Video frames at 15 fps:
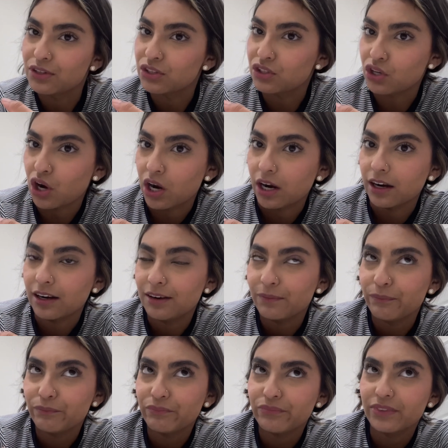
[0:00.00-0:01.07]
start
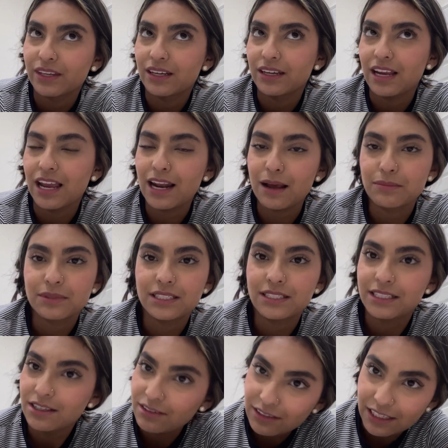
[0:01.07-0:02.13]
and I'm
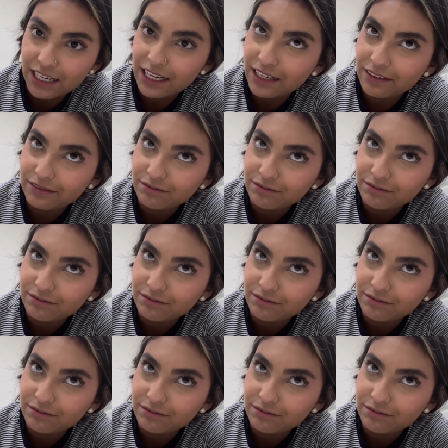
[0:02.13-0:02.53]
still late